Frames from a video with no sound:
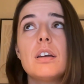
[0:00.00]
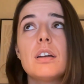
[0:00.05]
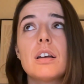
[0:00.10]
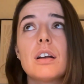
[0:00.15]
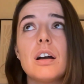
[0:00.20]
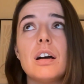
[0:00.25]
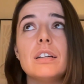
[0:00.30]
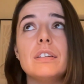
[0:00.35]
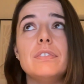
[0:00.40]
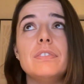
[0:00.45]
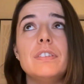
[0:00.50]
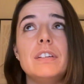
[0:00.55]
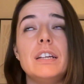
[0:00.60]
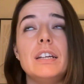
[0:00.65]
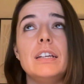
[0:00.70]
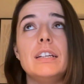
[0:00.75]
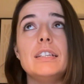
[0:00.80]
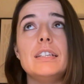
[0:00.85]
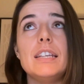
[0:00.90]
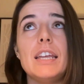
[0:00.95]

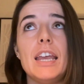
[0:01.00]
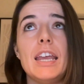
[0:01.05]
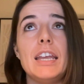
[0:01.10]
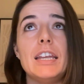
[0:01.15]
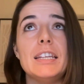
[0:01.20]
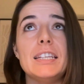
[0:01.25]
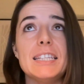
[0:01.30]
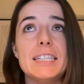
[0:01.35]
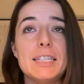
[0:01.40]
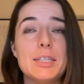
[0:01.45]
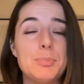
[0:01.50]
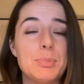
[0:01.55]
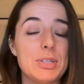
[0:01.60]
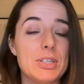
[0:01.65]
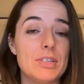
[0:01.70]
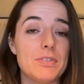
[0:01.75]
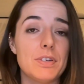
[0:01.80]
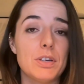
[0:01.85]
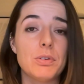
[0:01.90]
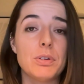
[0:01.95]
confident in
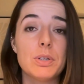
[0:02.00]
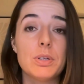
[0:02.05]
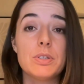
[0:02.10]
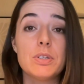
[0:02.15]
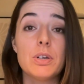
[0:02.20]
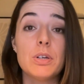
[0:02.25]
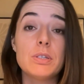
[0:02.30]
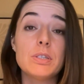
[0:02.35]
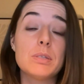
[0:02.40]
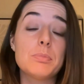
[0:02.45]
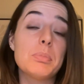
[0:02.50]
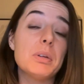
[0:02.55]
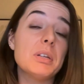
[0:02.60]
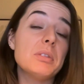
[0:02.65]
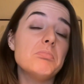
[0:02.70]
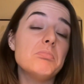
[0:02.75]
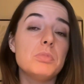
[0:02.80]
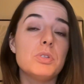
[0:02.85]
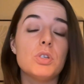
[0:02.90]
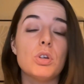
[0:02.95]
specific results, but
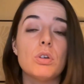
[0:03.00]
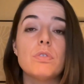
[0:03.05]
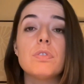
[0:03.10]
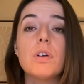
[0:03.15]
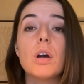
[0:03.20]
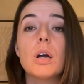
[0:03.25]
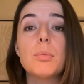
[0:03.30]
so far